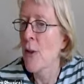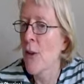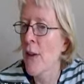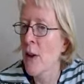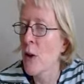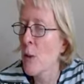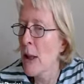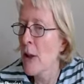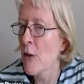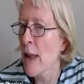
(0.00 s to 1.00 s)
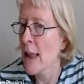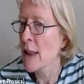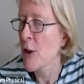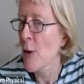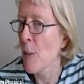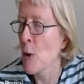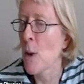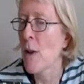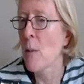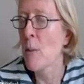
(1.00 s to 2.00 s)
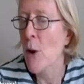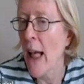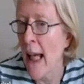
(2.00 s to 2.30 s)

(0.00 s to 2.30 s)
So they're going to be interactions between them to